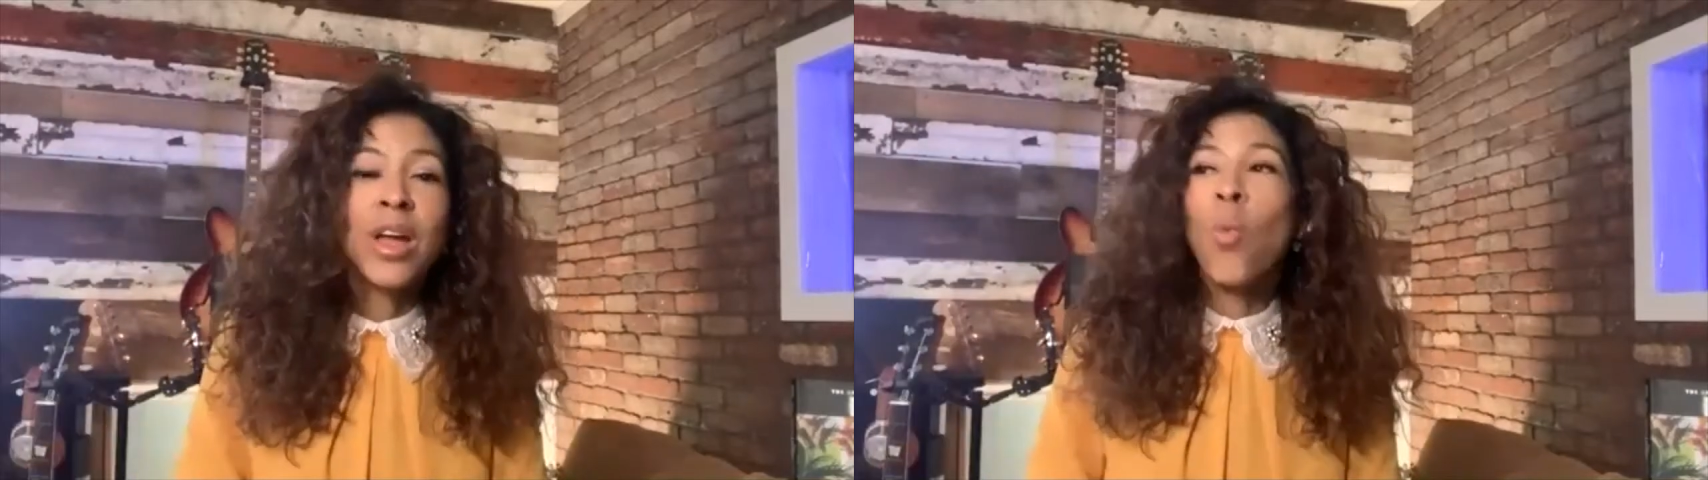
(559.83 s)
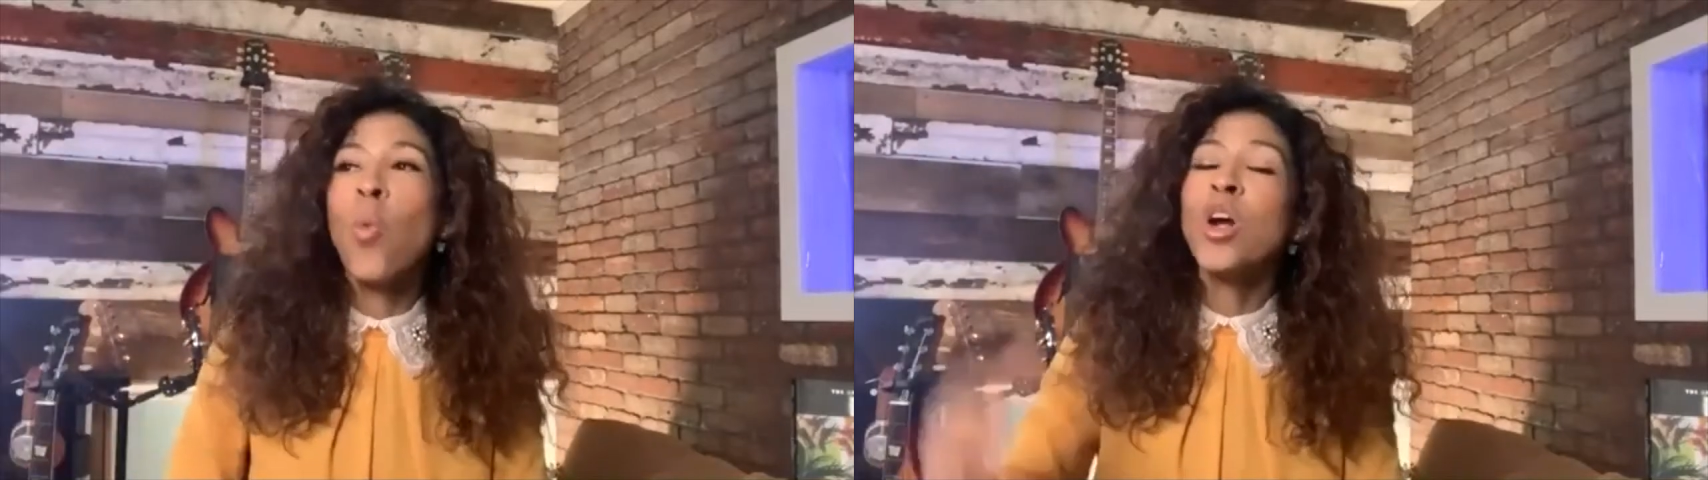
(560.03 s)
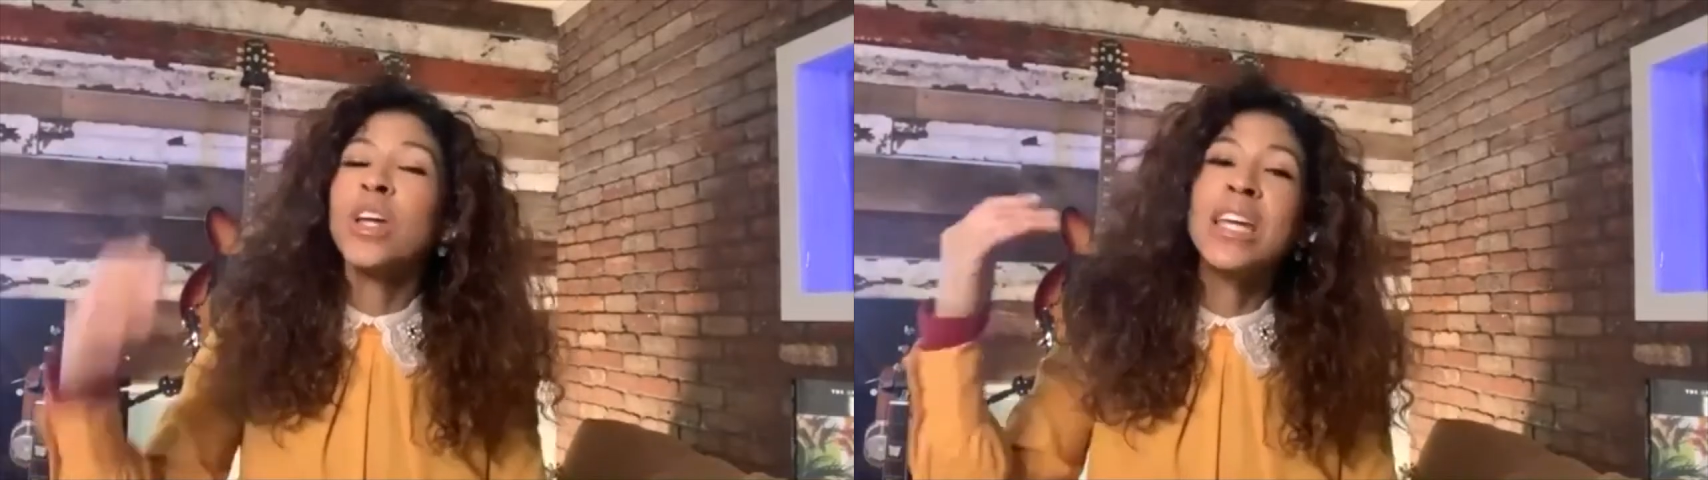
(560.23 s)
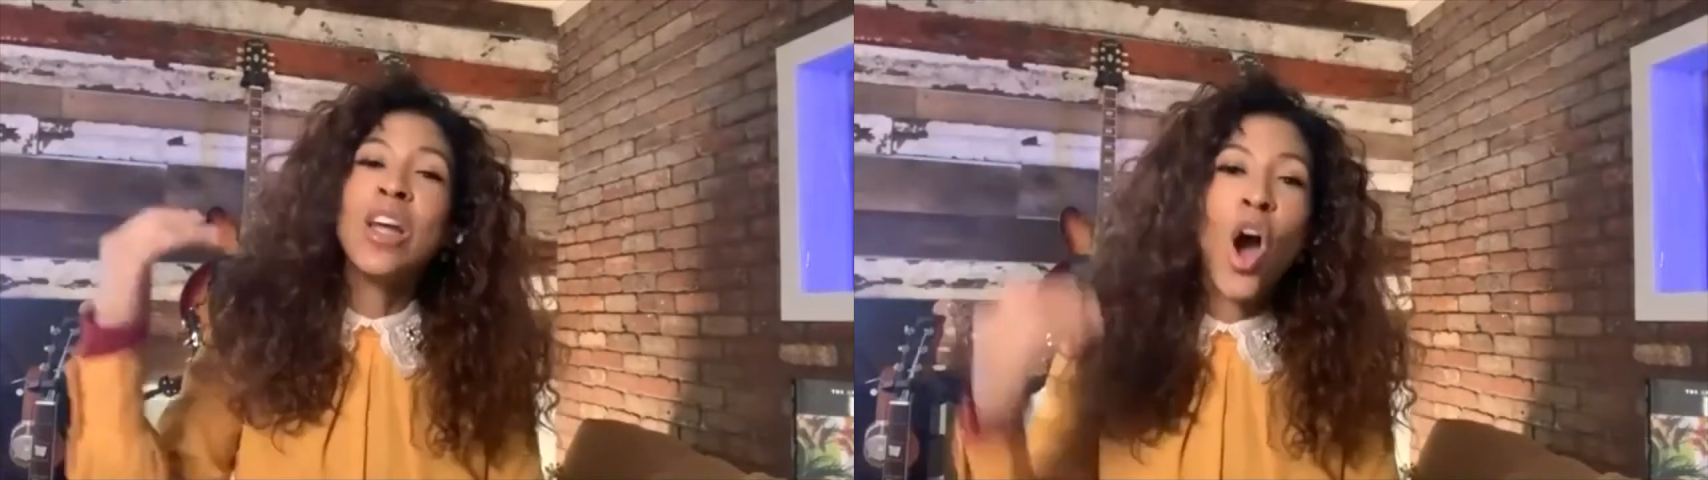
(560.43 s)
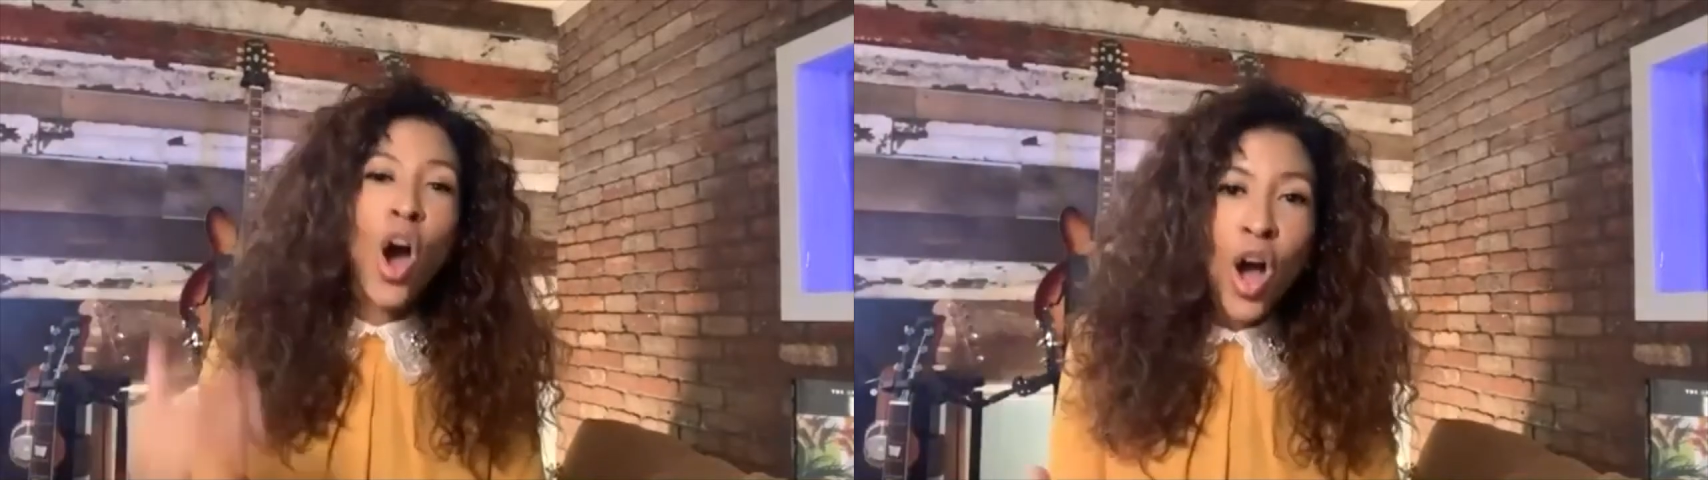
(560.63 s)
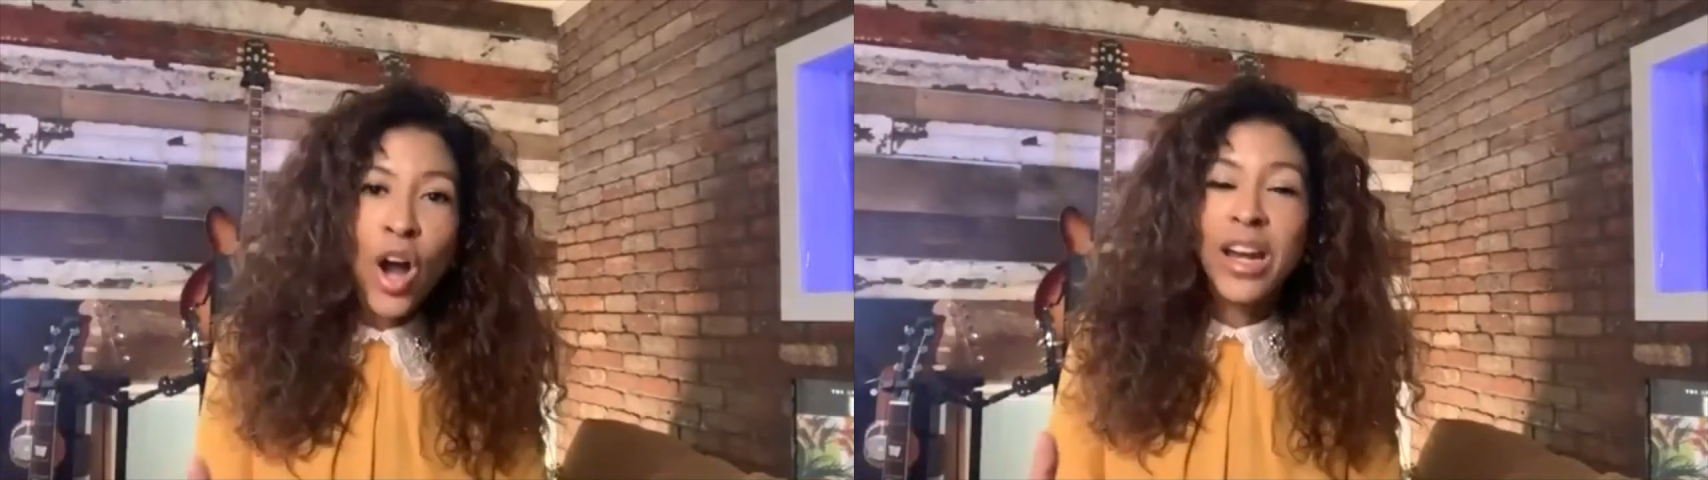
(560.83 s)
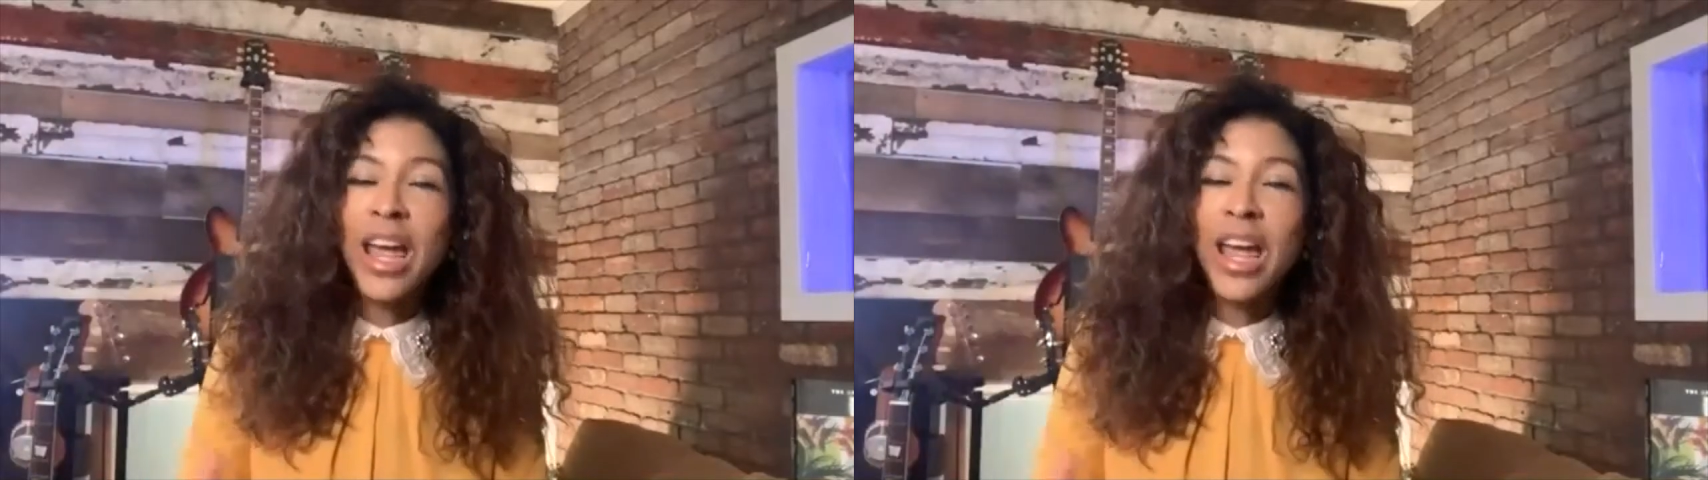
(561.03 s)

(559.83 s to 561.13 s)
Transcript: working hard,